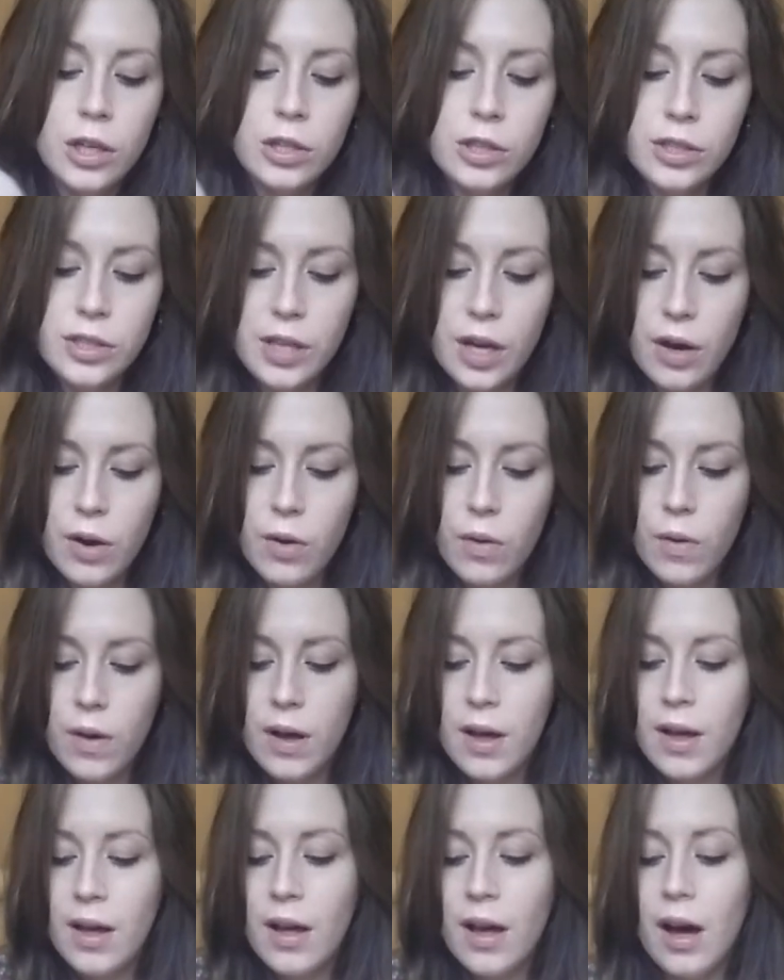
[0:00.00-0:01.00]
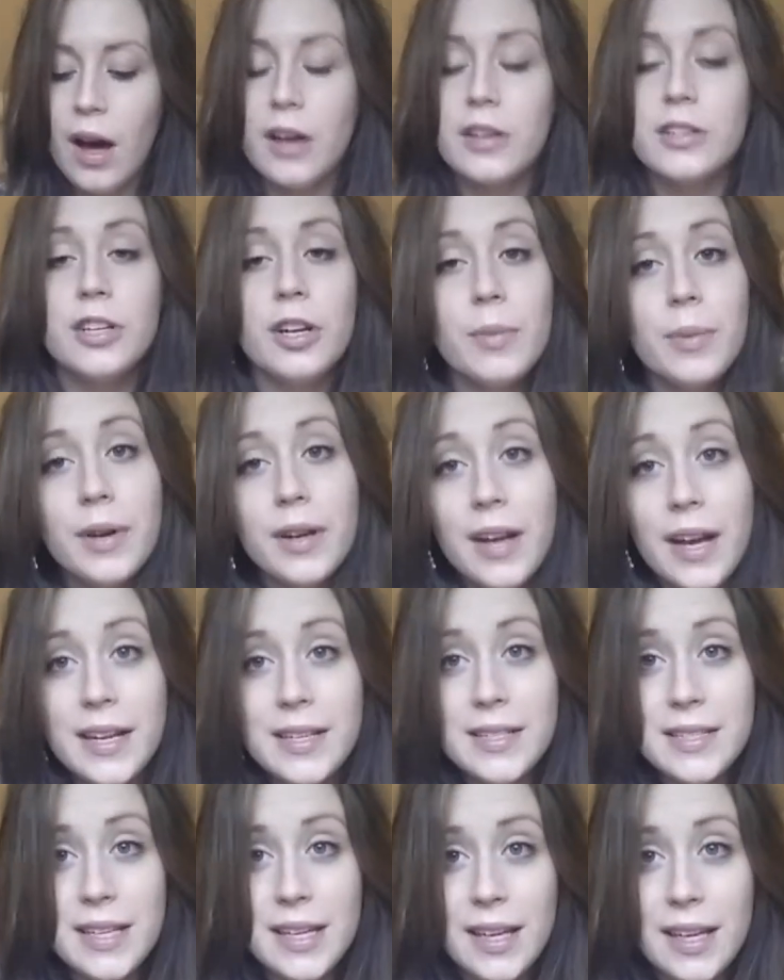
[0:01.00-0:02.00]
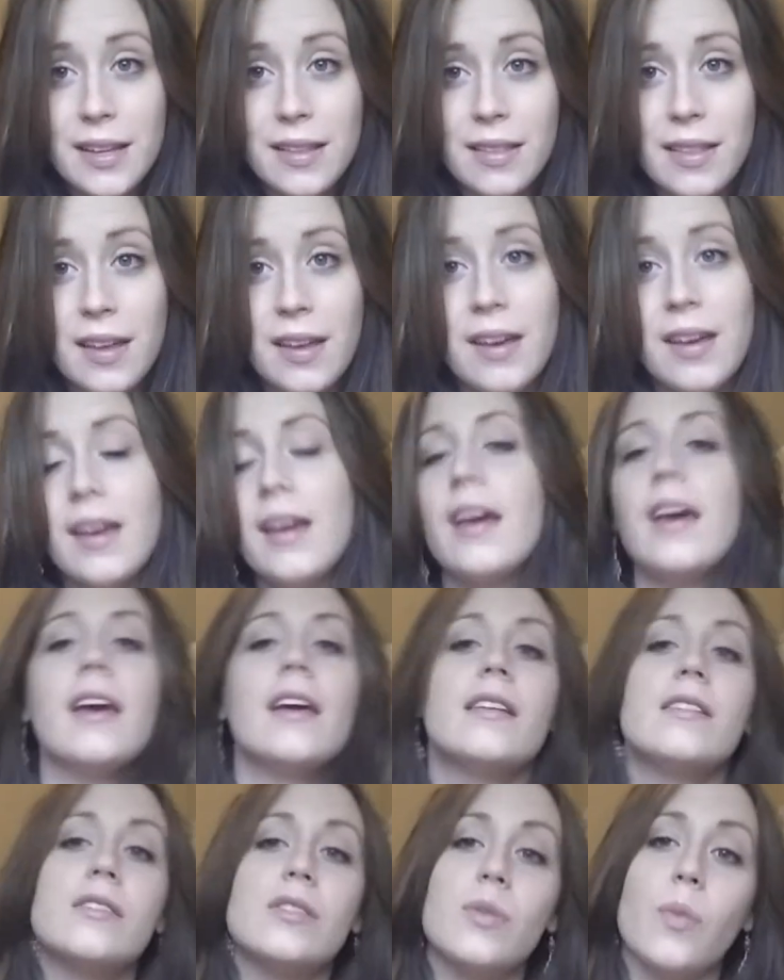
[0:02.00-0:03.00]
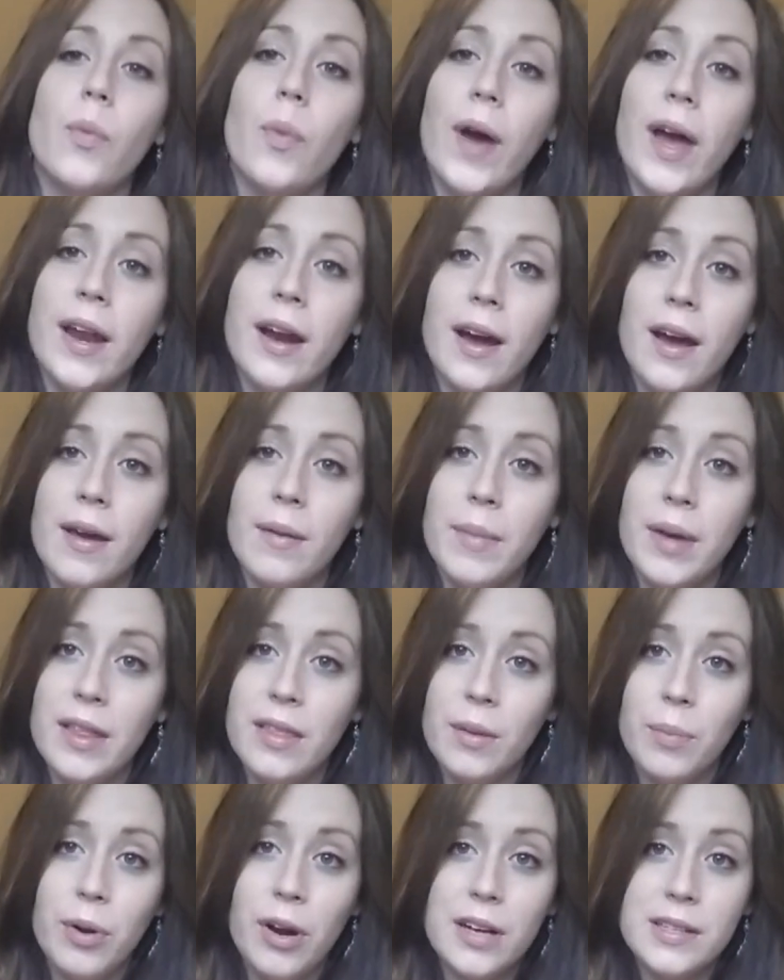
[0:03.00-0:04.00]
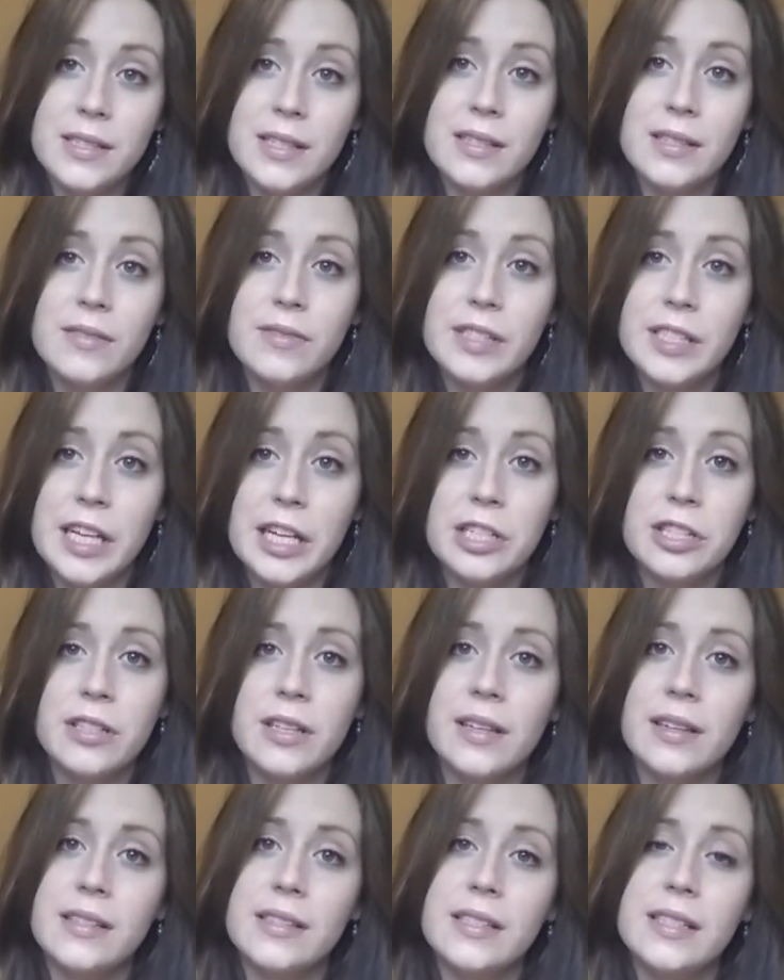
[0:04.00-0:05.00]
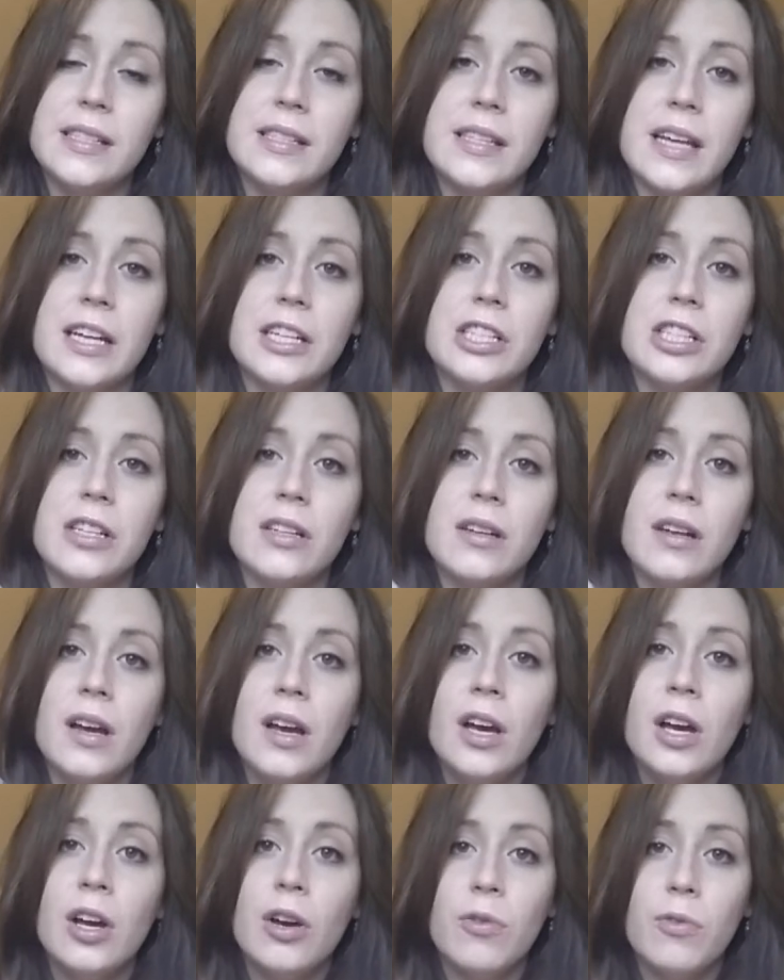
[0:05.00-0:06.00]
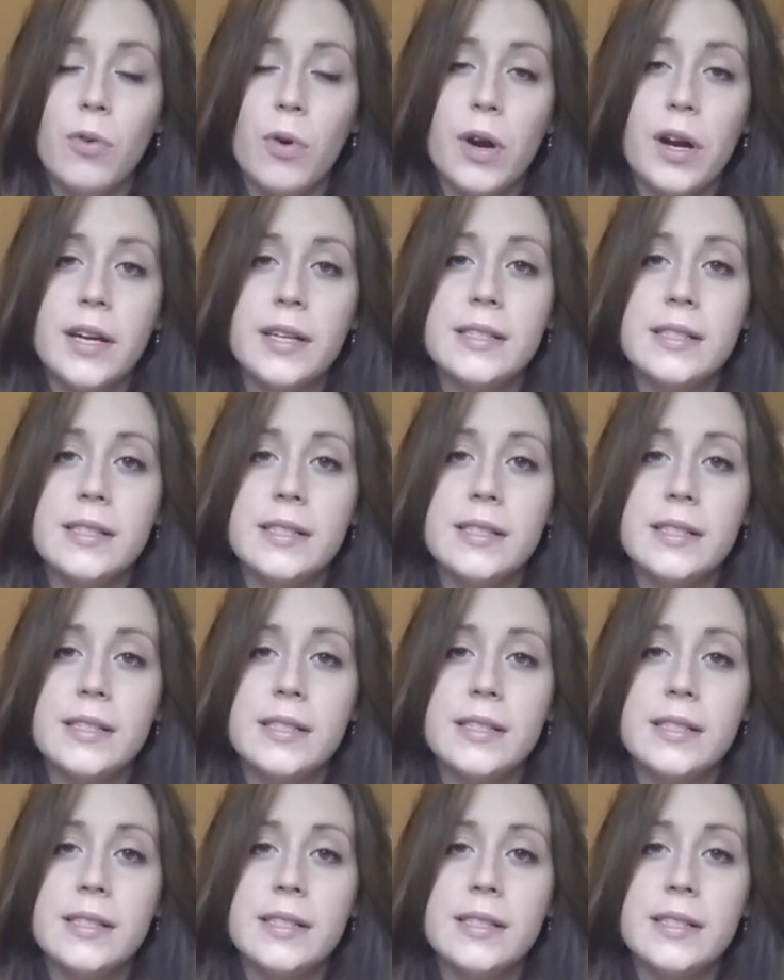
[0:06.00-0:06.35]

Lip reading: So October 19th is when I'm in the process of scheduling the C-section for.